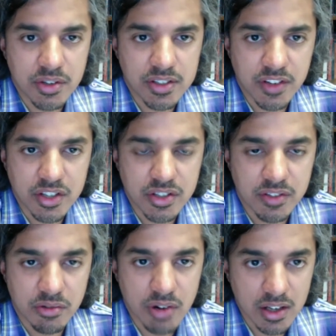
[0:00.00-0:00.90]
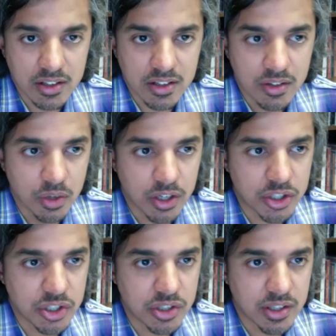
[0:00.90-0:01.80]
invasion of Iraq,
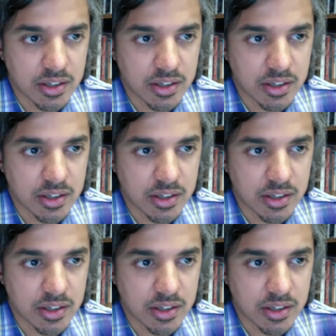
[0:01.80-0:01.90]
which,